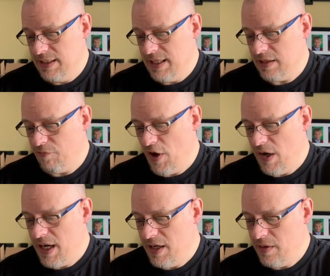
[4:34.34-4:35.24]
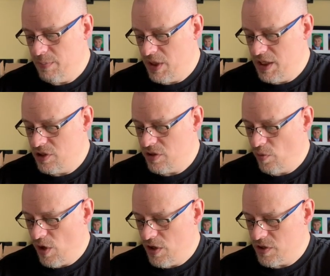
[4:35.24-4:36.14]
At the far end of the bridge, the
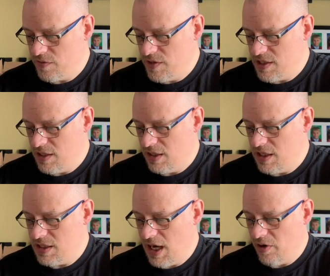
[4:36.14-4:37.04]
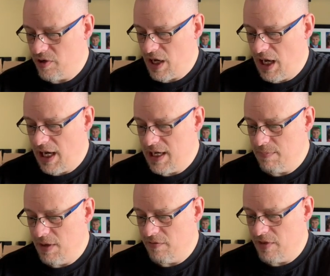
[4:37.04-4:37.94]
walls of the city towered high
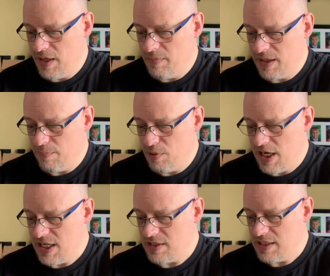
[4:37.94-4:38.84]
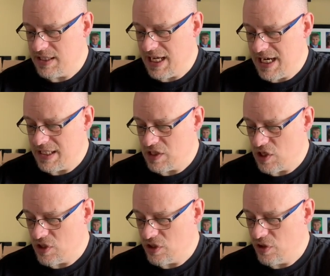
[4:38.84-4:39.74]
above them, and the brazen gates
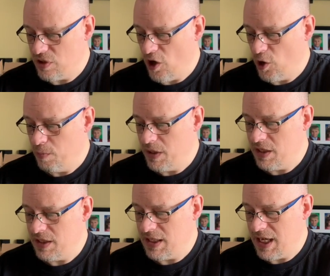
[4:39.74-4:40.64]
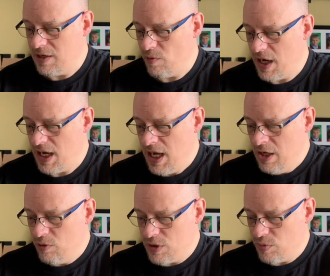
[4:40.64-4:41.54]
stood open in the gateway,
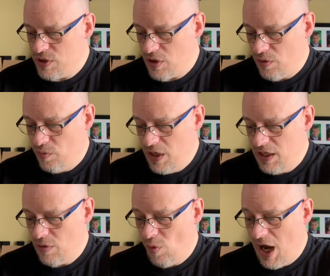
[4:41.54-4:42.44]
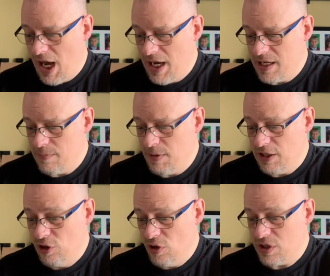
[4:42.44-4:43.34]
which was really wide,
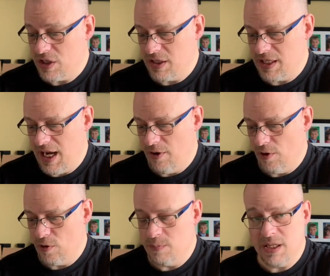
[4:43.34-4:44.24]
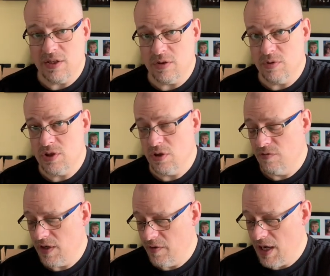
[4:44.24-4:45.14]
but looked narrow because it was so
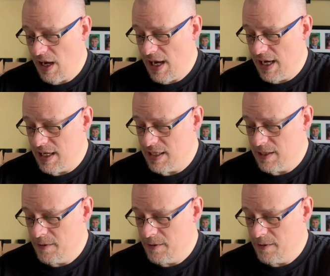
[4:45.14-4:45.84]
very high.